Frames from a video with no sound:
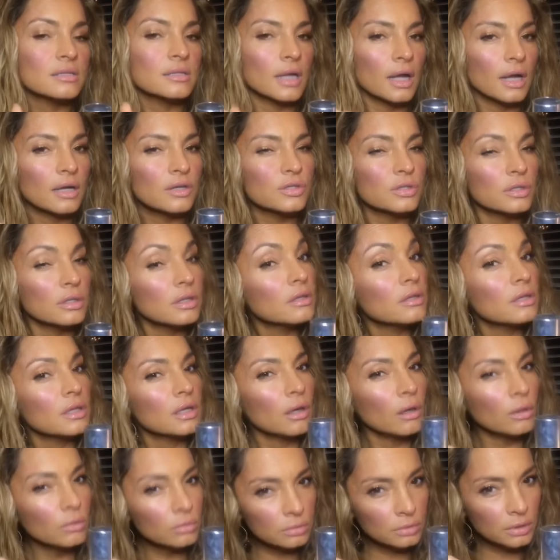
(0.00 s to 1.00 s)
actually the
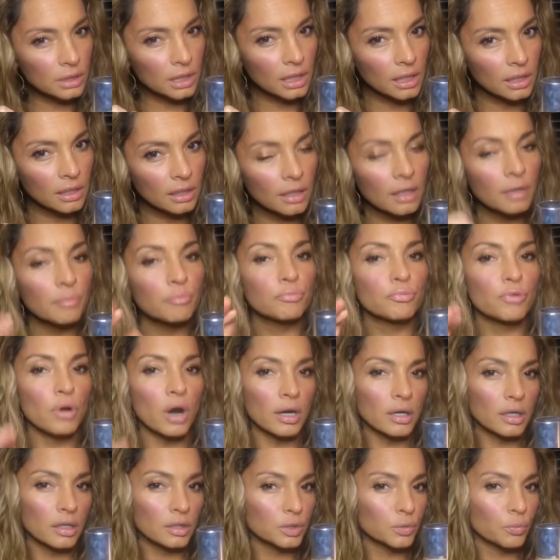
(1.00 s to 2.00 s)
only
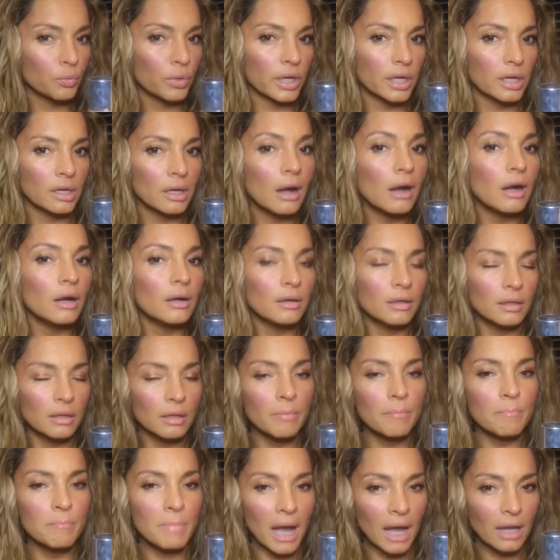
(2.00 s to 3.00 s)
product where
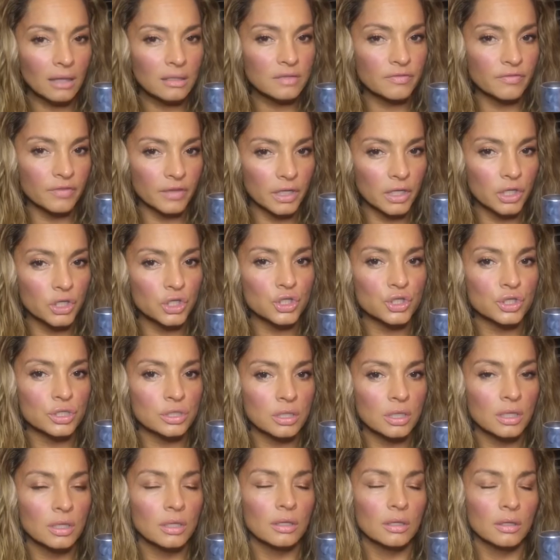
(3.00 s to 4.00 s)
matte finish
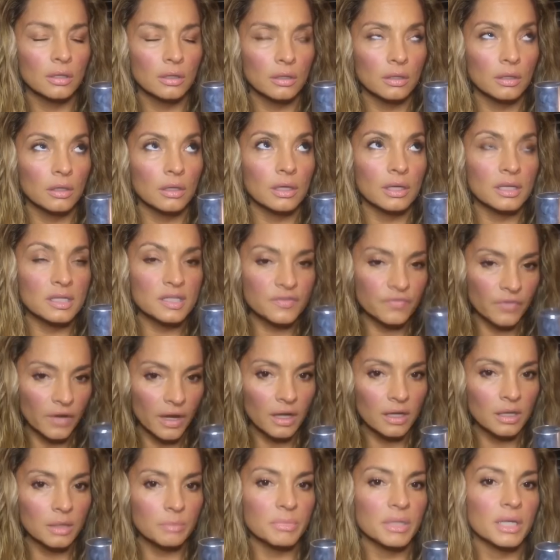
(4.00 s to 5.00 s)
is
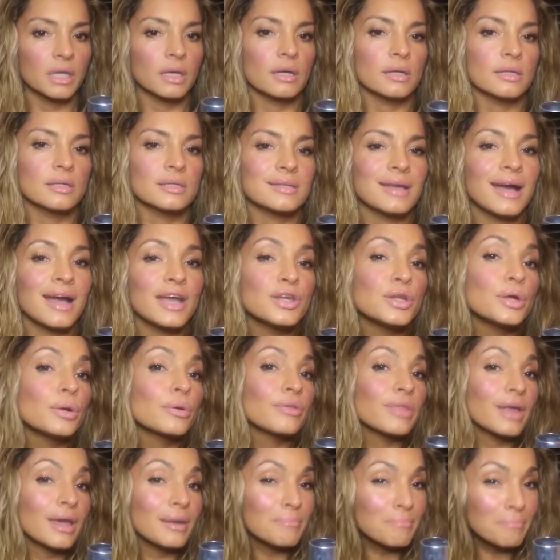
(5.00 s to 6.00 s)
fine, because I know
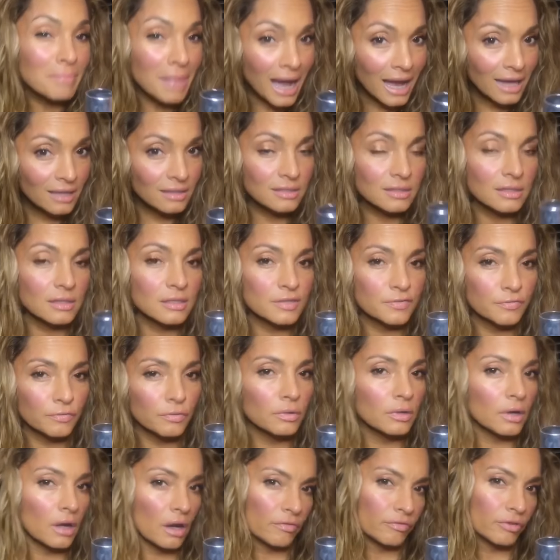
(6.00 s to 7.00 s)
that matte is
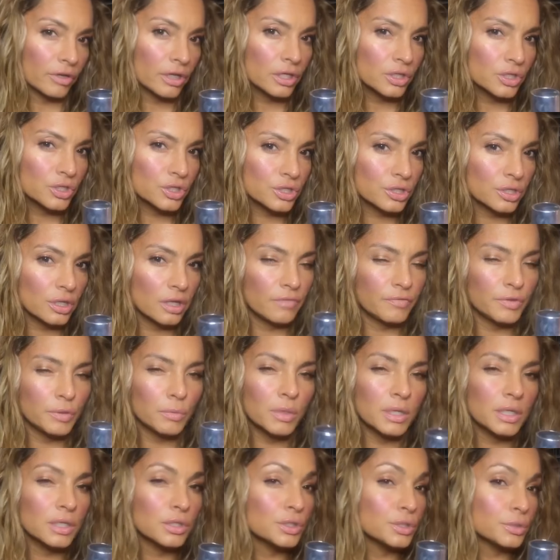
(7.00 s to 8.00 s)
full coverage. If you
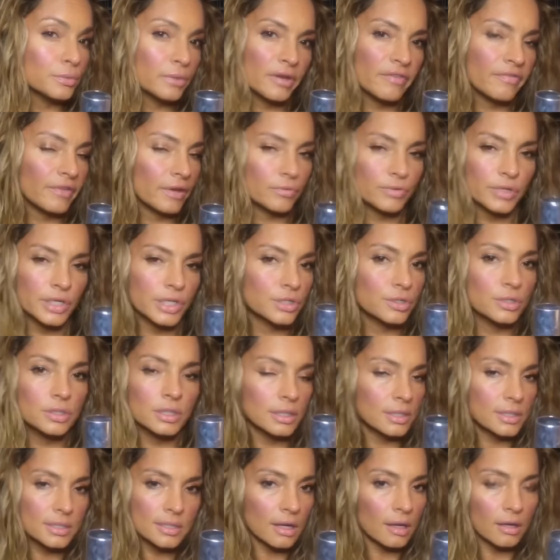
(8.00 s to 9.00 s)
want a dewy foundation,
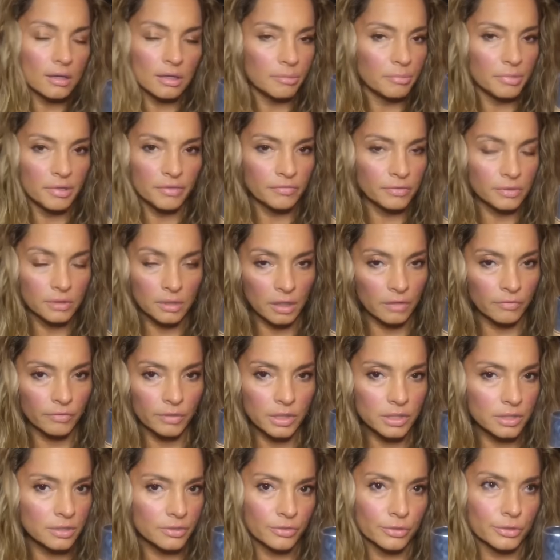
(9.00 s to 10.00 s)
it's not going to be full
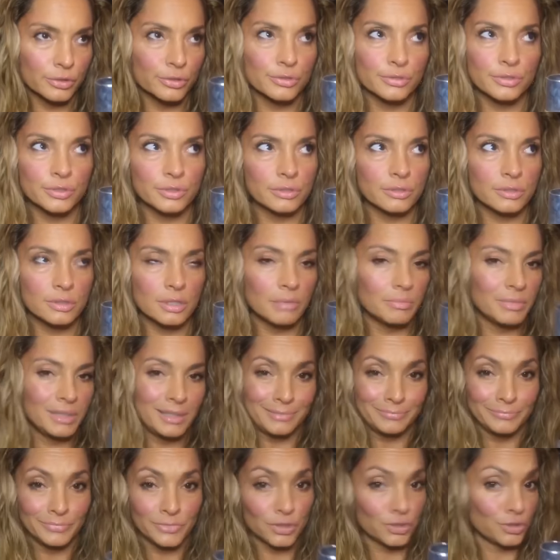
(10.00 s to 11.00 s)
coverage. There's just
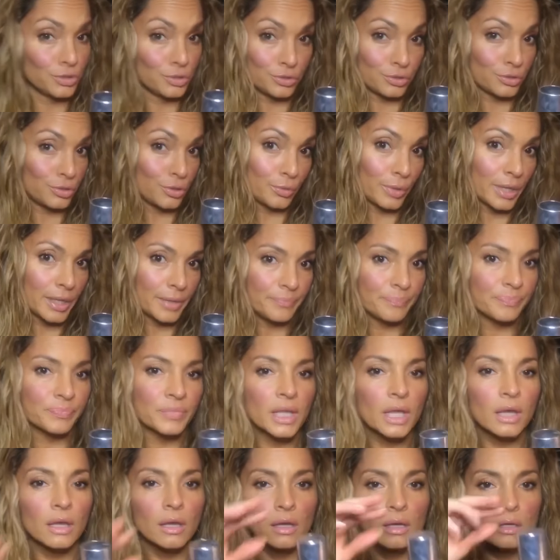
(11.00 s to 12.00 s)
no way.
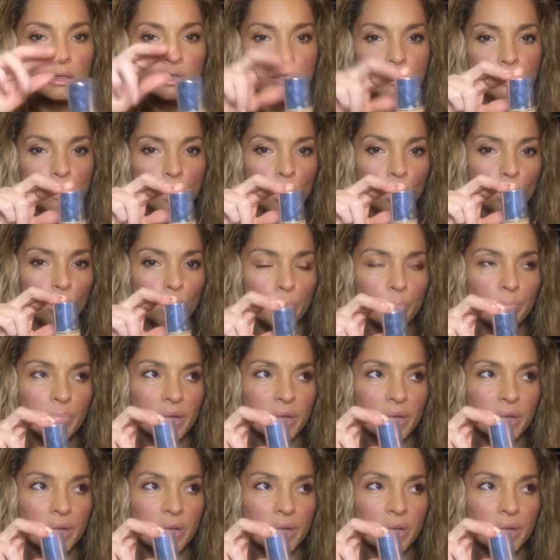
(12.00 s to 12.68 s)
So,